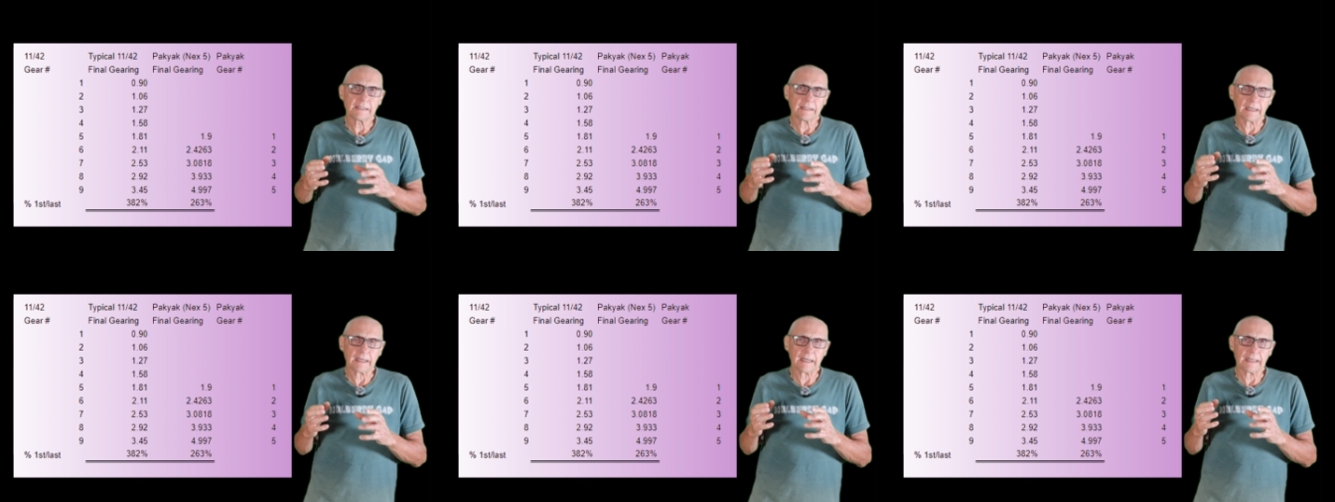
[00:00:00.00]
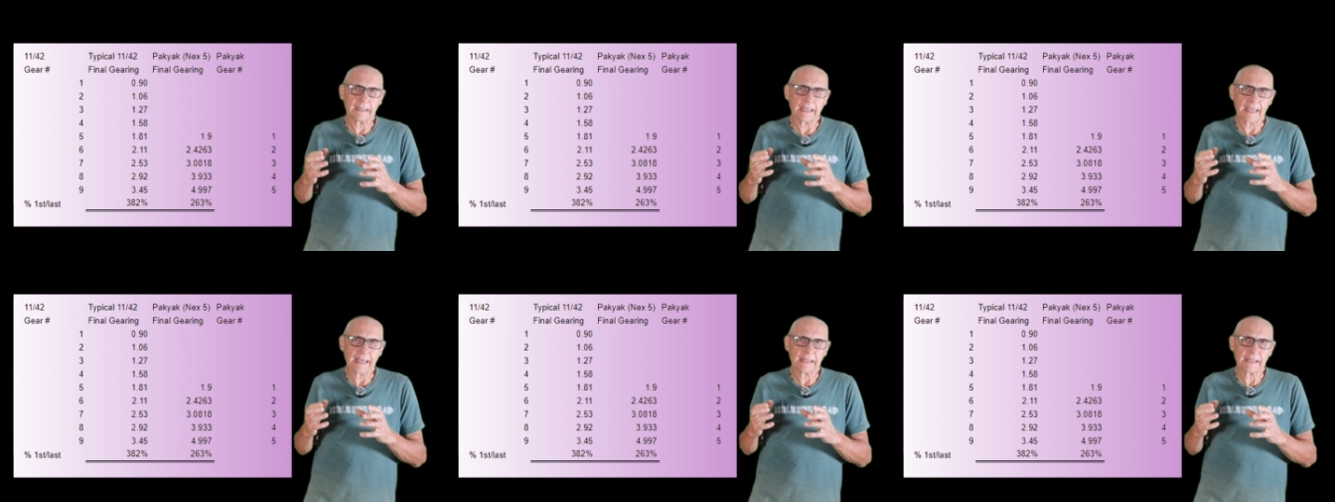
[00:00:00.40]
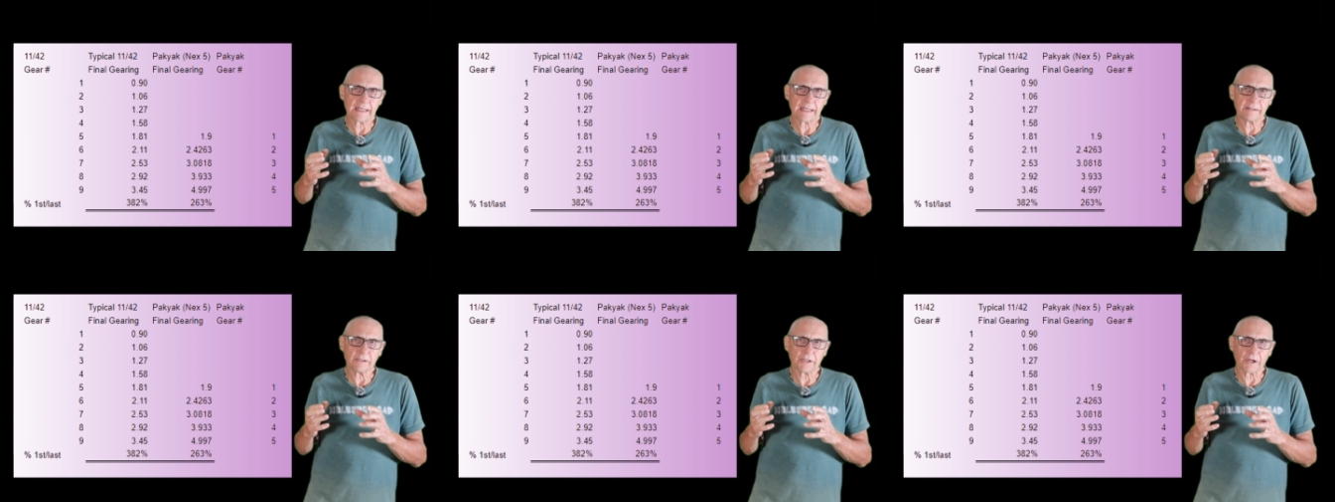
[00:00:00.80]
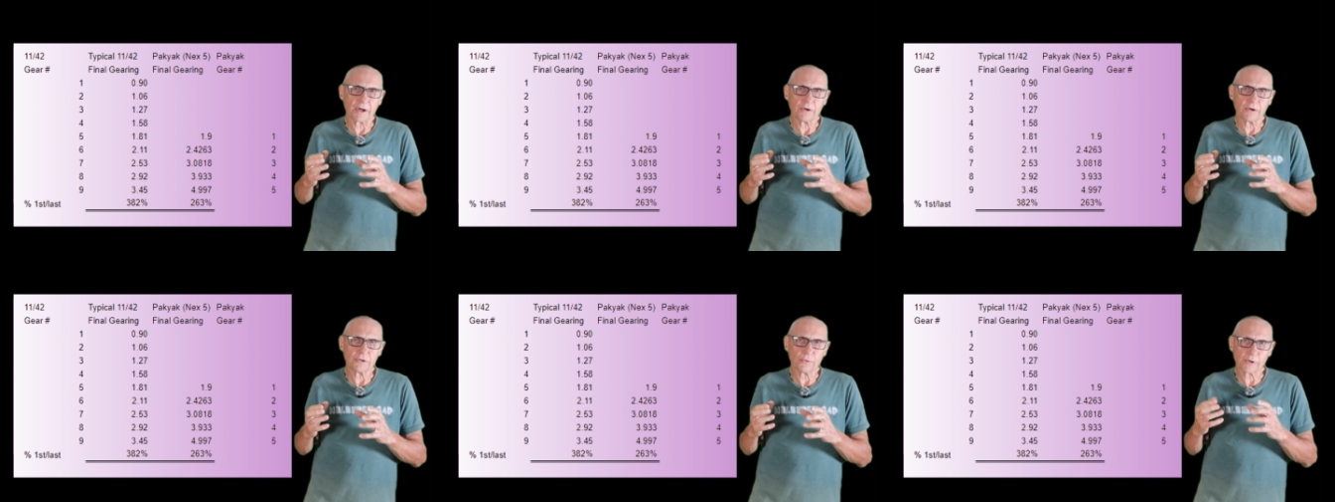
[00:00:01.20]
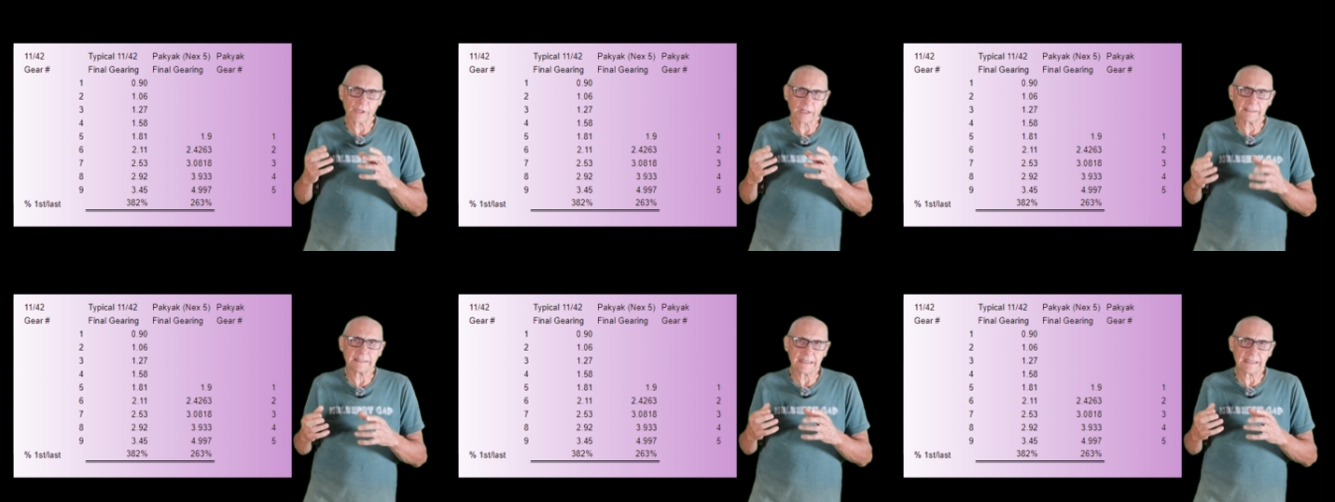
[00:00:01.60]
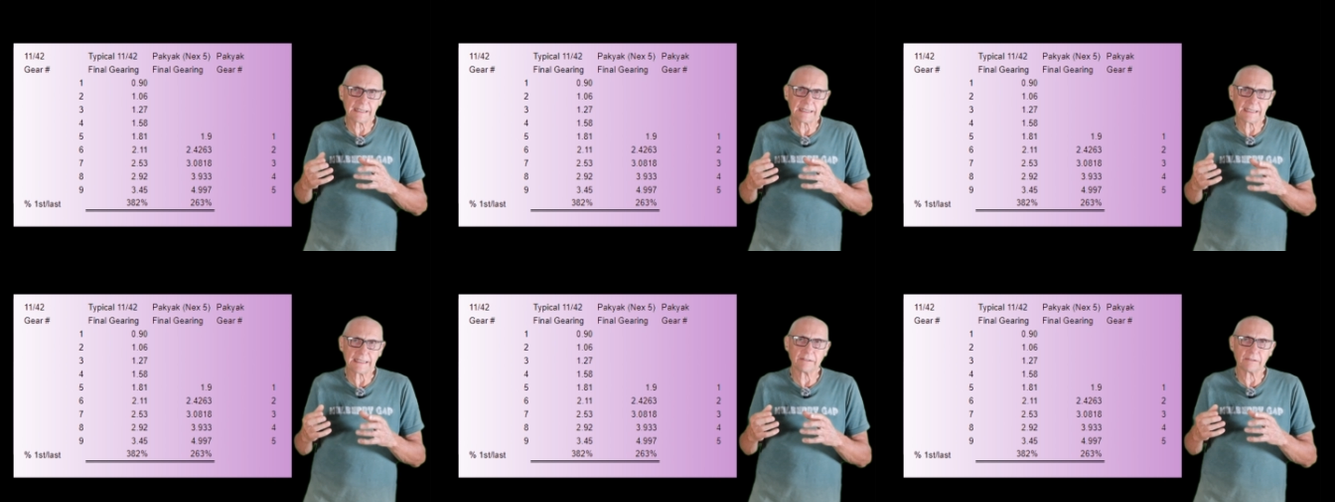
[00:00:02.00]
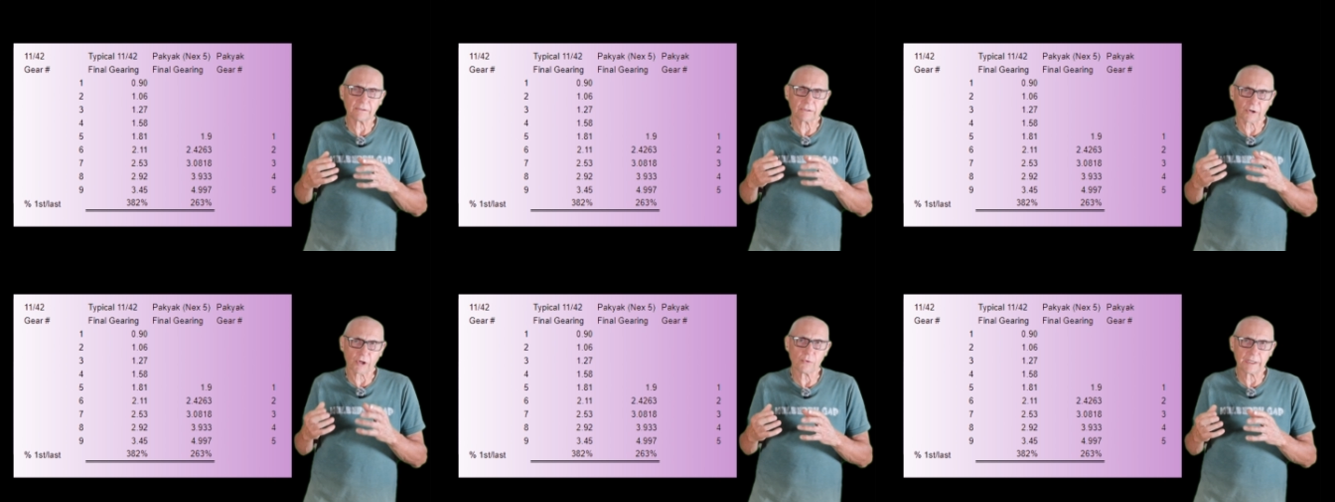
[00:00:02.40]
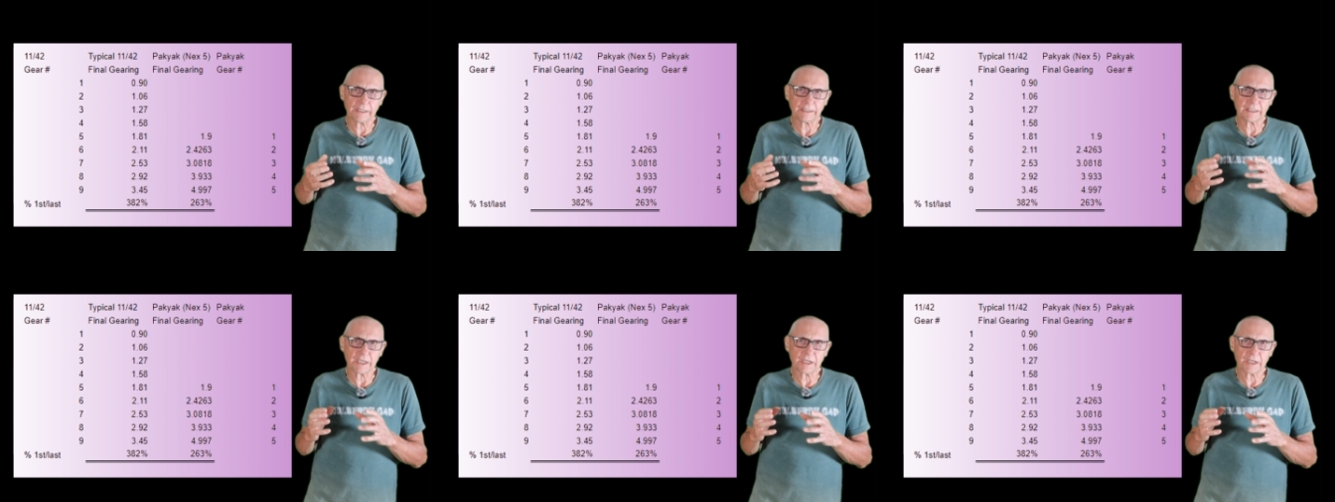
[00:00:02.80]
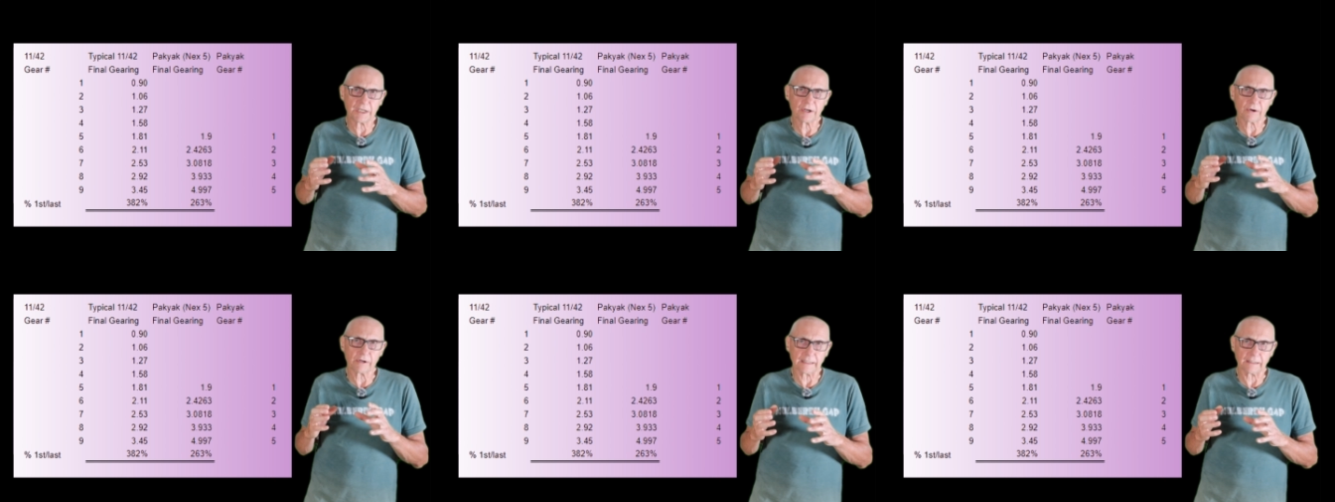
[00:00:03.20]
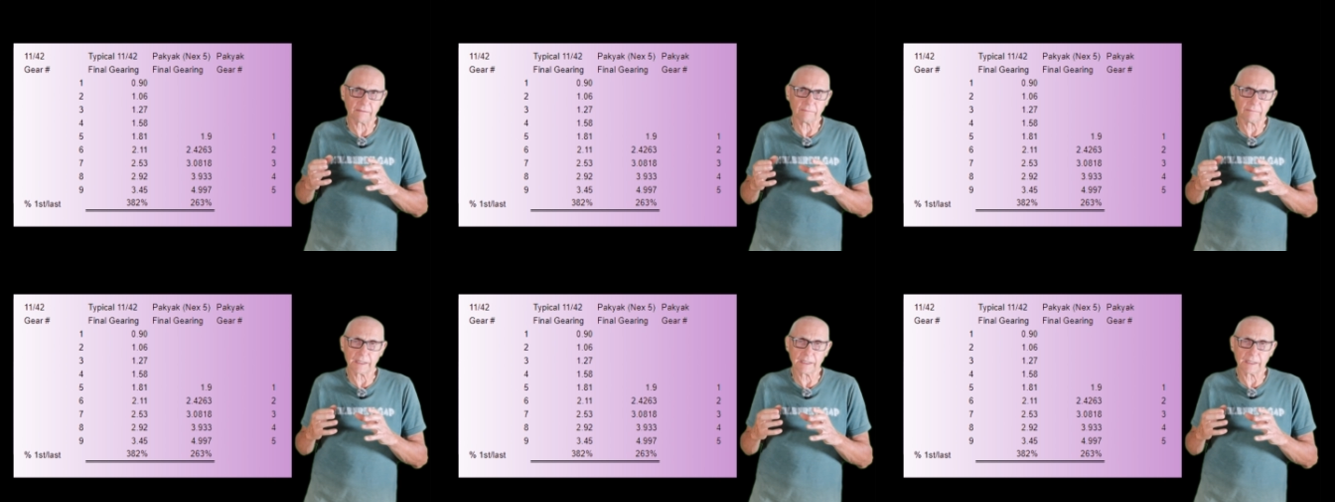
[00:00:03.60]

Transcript: uh, and you know you really need low end gearing and a,